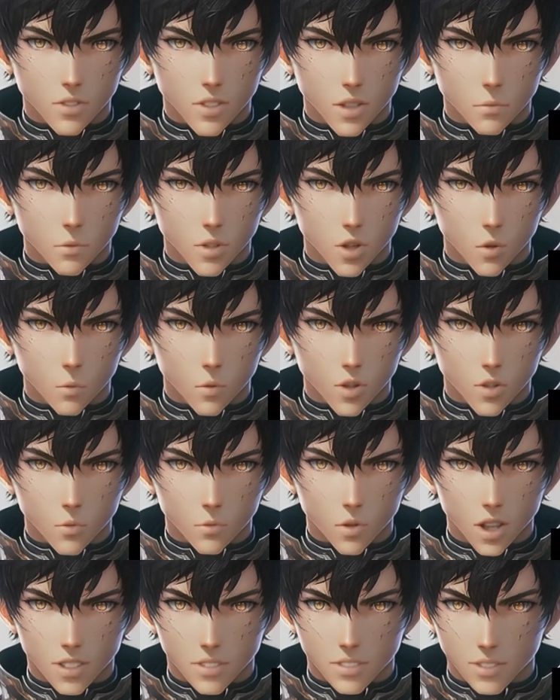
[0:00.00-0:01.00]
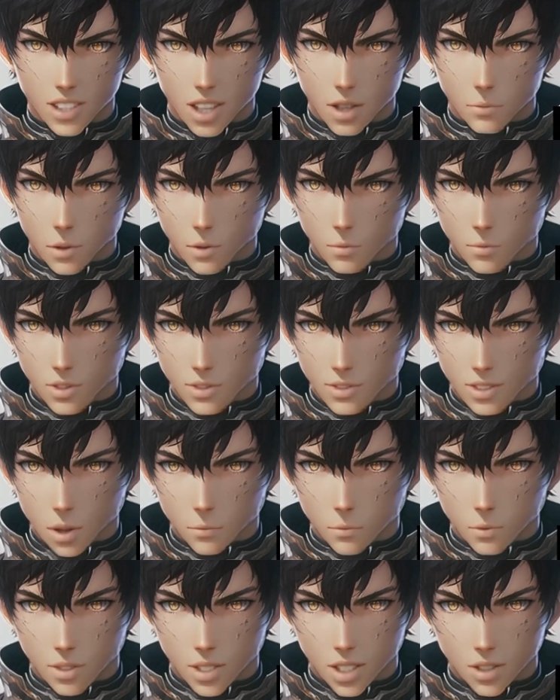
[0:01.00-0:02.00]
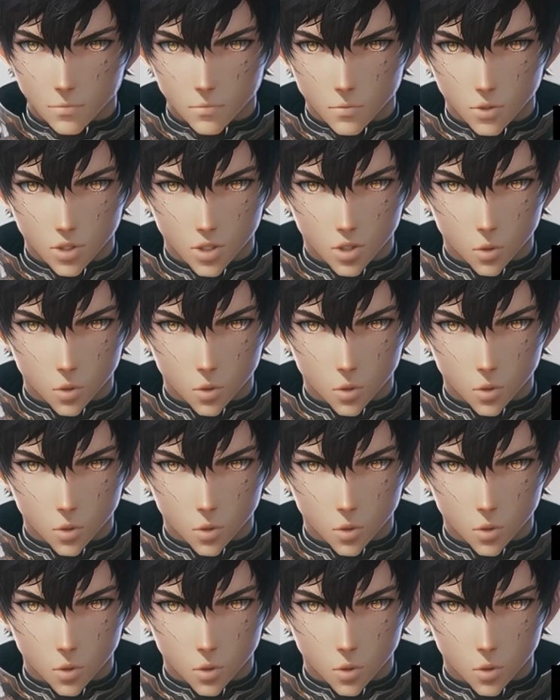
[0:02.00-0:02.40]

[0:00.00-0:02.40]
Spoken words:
Let me know what do you guys think about this. I believe for